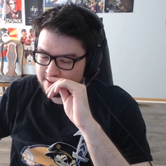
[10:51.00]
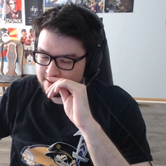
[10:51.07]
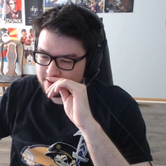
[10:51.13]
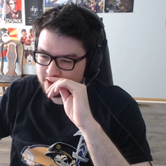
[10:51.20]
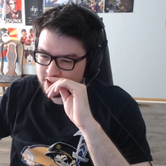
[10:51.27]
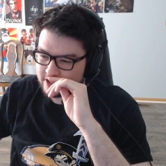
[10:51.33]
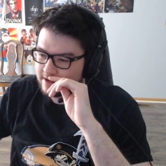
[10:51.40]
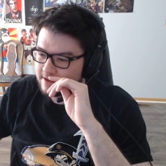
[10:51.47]

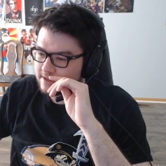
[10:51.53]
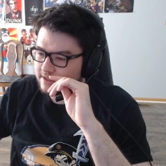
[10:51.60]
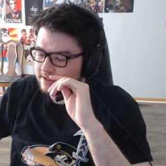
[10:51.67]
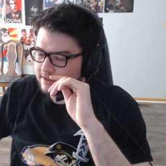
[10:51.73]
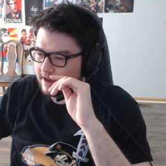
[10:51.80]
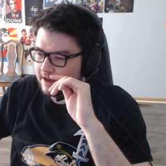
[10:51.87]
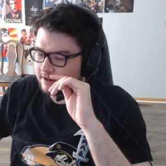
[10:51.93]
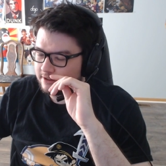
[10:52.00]

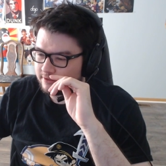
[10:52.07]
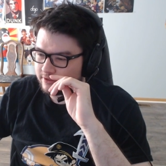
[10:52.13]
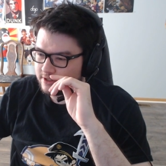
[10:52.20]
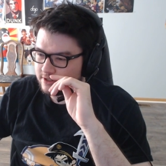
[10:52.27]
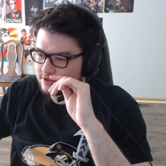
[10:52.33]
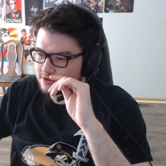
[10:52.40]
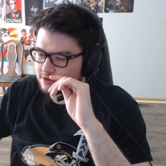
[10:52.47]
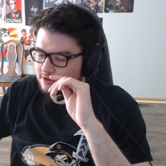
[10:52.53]
shaking out of
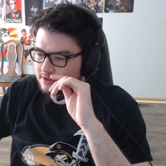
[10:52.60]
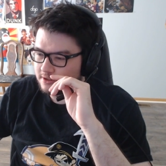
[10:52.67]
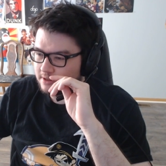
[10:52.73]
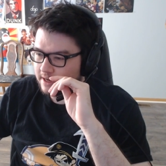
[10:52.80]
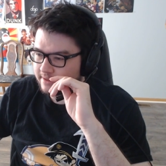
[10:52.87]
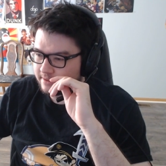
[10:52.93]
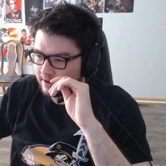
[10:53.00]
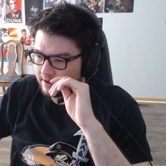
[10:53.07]
control. I
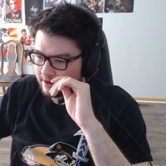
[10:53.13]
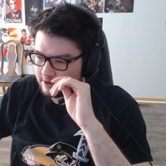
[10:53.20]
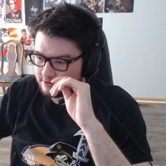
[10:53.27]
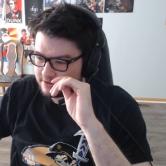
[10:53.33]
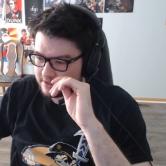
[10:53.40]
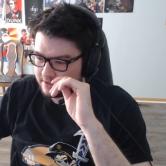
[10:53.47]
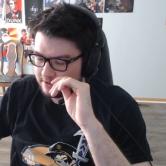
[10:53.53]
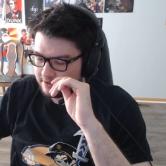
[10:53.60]
thought I
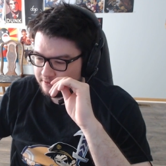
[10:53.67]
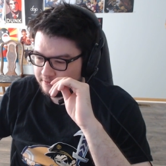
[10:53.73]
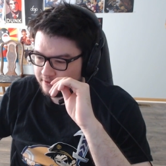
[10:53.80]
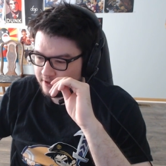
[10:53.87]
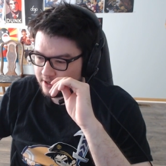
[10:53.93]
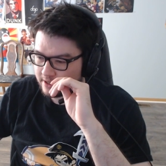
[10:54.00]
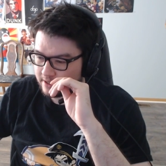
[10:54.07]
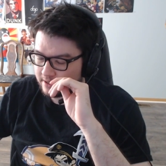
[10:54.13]
was gonna
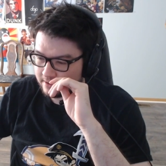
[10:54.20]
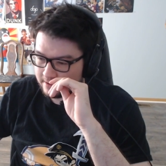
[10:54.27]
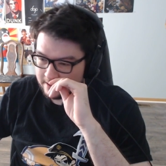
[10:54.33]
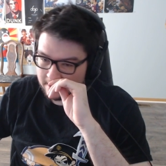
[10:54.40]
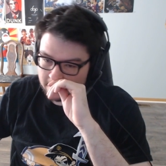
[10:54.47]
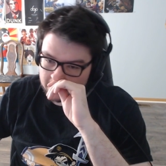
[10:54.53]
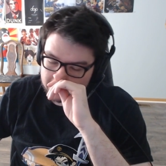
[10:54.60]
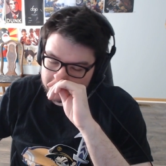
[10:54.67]
fucking
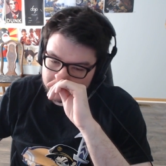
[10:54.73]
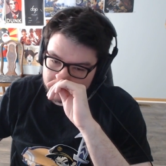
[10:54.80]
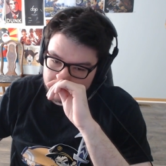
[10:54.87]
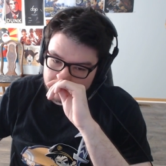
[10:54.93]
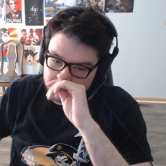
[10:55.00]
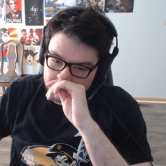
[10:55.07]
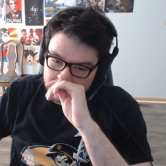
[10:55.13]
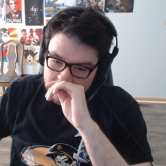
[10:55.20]
die.
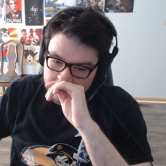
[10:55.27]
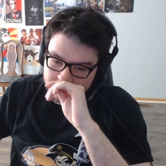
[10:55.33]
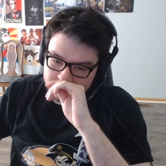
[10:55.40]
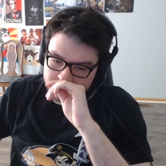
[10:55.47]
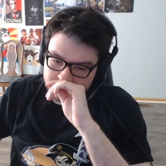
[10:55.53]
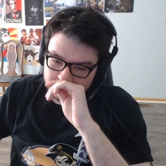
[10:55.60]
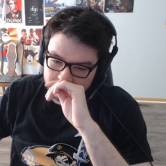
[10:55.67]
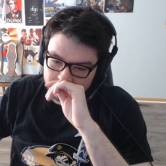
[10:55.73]
I
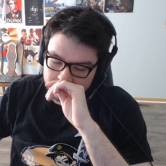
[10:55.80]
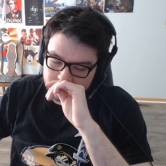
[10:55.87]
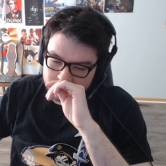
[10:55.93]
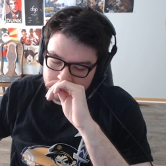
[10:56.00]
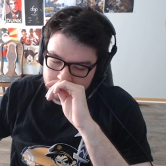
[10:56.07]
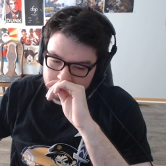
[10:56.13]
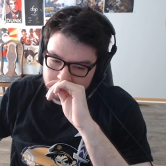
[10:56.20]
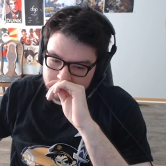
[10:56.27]

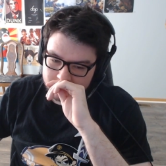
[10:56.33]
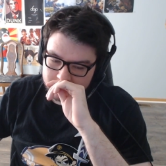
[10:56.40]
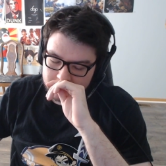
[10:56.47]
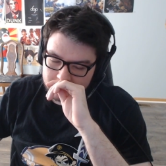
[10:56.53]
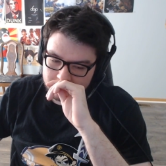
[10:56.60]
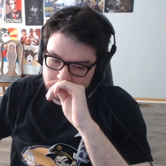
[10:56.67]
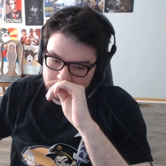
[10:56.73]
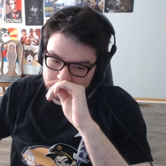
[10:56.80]
legit was
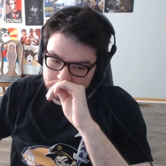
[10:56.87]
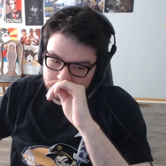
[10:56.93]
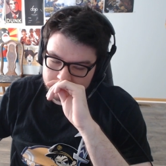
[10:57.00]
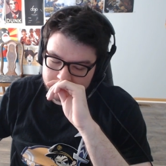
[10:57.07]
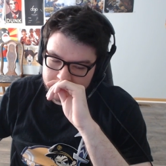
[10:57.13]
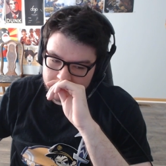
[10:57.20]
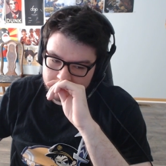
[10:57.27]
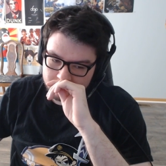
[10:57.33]
shaking for
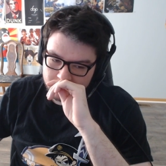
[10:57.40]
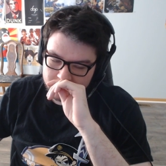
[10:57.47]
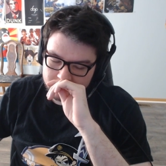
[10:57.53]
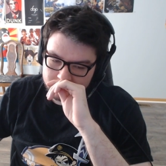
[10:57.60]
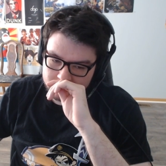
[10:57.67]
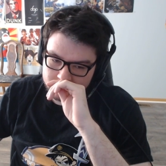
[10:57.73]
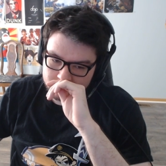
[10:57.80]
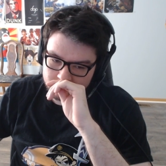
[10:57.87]
10
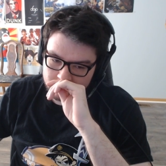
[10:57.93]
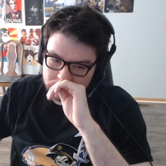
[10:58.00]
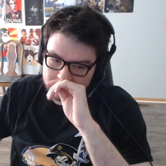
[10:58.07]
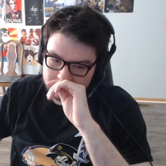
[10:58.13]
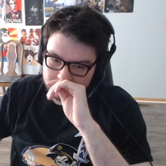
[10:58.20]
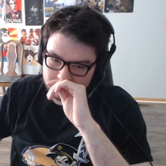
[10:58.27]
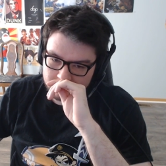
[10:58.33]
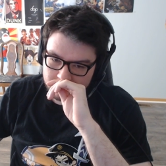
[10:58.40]
minutes
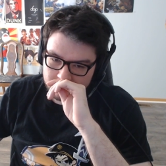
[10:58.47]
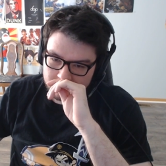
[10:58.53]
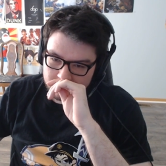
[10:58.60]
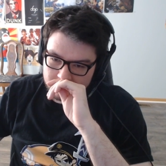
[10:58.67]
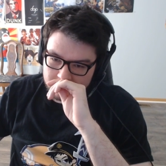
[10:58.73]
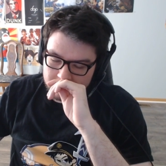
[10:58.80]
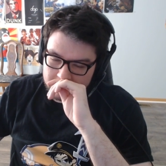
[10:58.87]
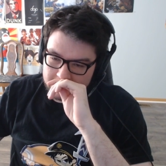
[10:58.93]
straight,
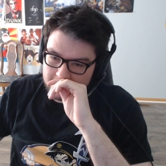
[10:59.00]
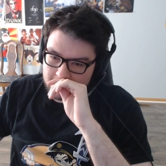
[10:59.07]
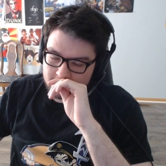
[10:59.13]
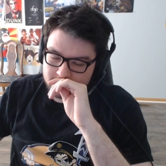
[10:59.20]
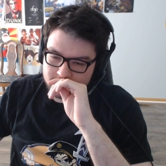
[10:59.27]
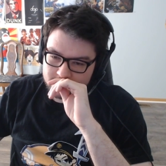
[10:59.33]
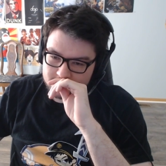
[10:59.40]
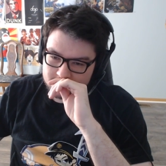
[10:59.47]
and I
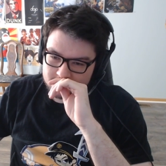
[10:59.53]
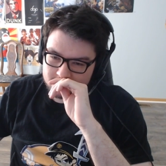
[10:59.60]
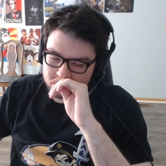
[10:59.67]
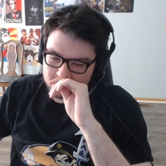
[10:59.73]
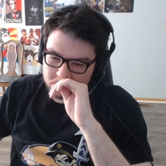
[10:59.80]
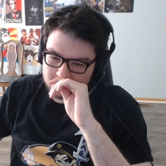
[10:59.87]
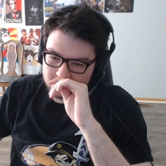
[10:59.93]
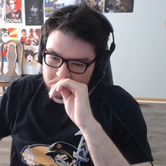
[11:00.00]
was just
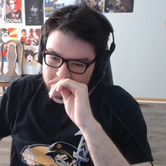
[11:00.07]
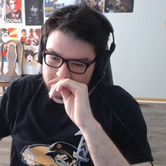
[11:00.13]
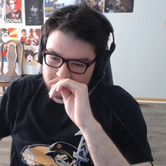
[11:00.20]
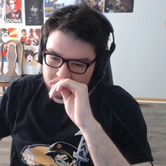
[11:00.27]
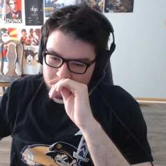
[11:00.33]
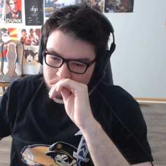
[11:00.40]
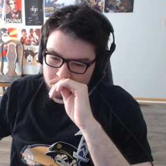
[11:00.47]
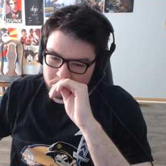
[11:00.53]
struggling
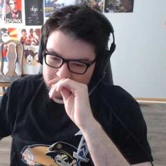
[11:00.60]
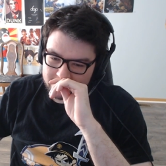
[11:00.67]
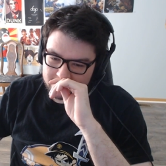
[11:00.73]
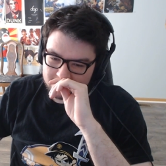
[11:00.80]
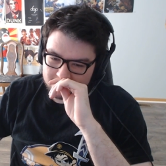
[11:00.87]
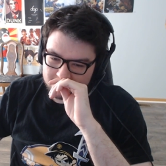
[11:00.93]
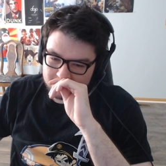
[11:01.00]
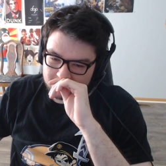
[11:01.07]
to
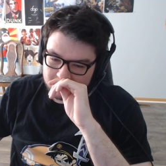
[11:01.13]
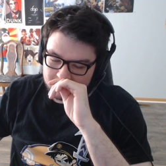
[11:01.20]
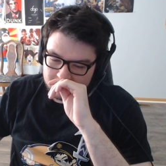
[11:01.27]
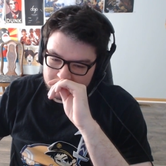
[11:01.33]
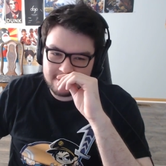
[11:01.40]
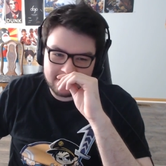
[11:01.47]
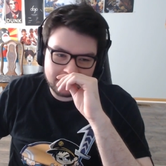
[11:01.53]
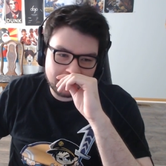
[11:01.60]
breathe.
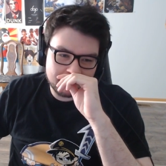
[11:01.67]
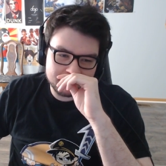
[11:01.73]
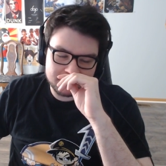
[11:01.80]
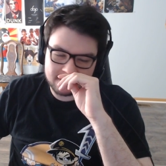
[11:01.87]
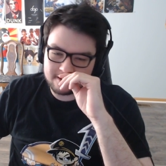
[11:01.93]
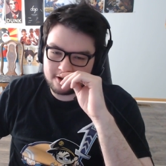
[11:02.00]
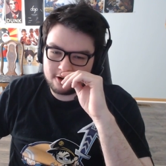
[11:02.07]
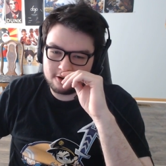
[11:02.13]
And I was
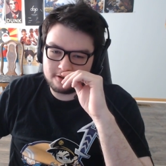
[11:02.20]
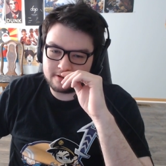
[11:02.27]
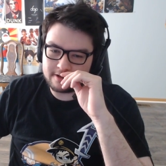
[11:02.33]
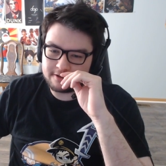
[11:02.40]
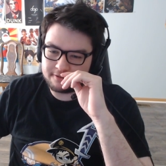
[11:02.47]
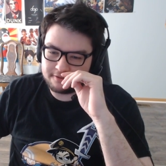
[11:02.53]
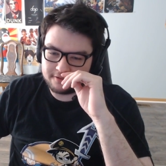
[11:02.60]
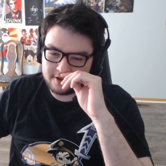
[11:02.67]
like, holy
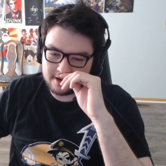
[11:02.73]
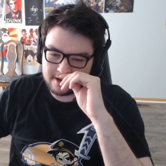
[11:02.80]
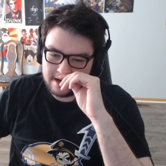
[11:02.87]
fuck,